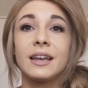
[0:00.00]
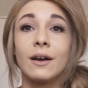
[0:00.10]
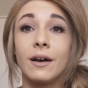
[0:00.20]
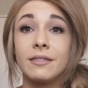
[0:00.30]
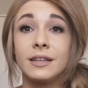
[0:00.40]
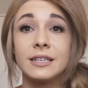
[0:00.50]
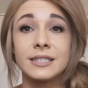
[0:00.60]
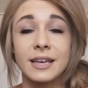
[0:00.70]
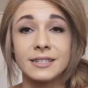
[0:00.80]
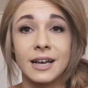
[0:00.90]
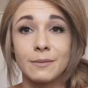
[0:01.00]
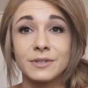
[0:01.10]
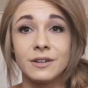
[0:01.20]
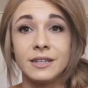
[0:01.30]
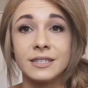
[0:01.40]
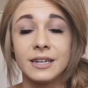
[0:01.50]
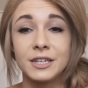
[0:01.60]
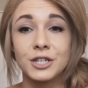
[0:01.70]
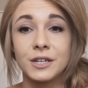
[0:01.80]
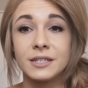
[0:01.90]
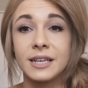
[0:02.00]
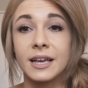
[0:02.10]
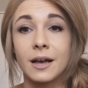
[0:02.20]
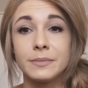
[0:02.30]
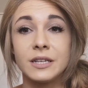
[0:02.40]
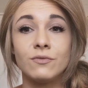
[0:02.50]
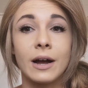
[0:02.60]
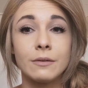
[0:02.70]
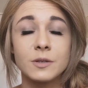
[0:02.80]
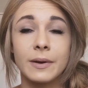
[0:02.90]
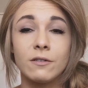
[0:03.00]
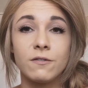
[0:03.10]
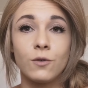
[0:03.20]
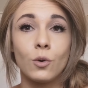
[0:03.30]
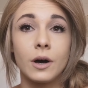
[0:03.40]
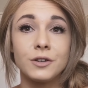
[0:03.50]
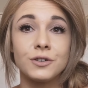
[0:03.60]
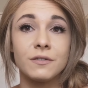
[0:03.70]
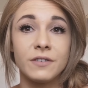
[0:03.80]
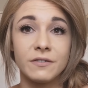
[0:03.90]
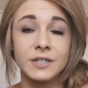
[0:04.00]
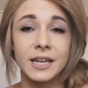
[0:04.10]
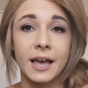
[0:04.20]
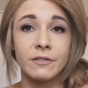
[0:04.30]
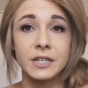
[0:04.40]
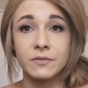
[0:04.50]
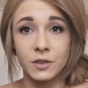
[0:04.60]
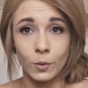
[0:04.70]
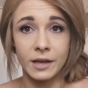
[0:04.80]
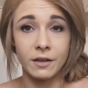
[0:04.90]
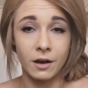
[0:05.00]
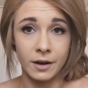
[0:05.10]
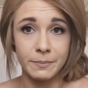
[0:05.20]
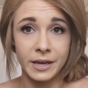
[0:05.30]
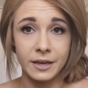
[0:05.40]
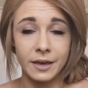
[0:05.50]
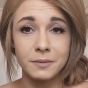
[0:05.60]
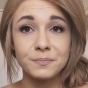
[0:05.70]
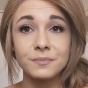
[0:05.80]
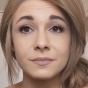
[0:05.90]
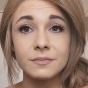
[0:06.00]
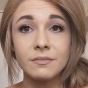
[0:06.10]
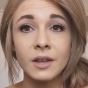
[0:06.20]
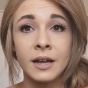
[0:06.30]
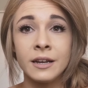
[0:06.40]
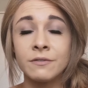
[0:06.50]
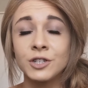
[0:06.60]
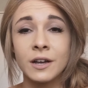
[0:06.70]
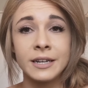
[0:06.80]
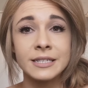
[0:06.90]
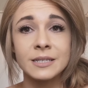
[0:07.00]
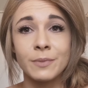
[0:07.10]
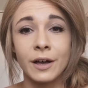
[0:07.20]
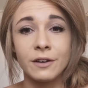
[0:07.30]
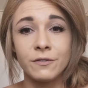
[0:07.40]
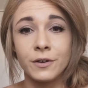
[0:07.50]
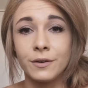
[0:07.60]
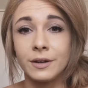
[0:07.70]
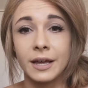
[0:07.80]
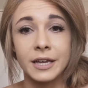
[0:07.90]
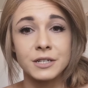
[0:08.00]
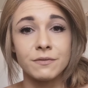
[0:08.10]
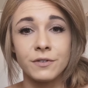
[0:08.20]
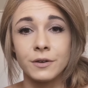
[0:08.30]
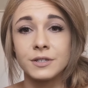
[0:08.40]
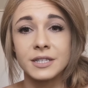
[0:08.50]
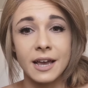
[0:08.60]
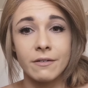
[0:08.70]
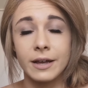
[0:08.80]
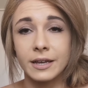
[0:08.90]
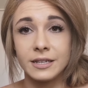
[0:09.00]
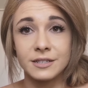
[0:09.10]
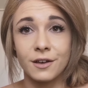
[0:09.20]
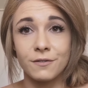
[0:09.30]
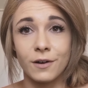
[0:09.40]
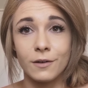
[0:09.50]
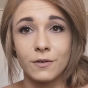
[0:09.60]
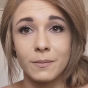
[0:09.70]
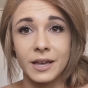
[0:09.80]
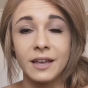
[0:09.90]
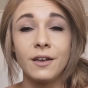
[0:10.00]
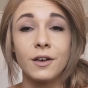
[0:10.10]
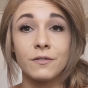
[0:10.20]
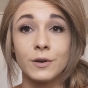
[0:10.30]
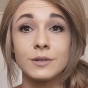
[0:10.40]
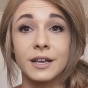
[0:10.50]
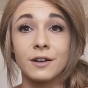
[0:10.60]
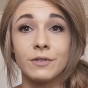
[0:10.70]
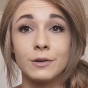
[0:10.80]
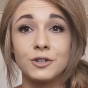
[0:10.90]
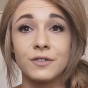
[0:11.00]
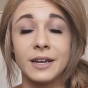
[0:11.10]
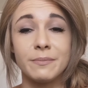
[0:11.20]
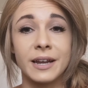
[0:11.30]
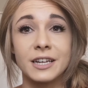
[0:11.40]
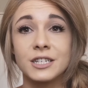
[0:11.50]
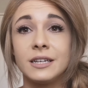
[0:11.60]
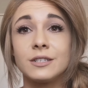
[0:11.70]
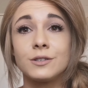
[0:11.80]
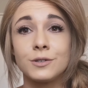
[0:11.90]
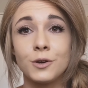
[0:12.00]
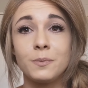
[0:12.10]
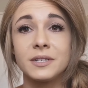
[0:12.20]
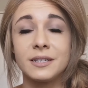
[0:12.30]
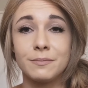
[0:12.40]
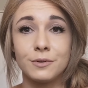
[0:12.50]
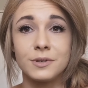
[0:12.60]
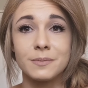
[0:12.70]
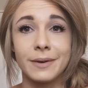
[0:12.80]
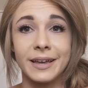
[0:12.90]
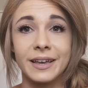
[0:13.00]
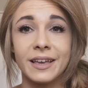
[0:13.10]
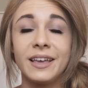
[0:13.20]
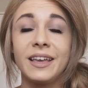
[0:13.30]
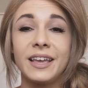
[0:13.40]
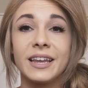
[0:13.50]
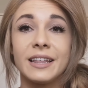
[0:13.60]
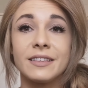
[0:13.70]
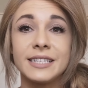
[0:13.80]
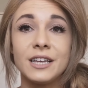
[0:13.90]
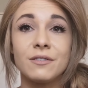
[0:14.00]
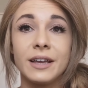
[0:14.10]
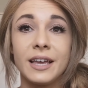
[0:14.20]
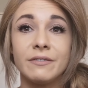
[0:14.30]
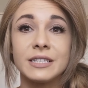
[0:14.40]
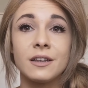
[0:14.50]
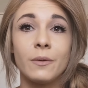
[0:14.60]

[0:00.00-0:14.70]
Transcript: Now I think this tastes absolutely delicious. It comes in round about 450 calories for the way that I make it. I love Chinese inspired food and Asian food, so Teriyaki Stir Fry for me feels like a real treat, but actually it's super simple to make. Now the secret here is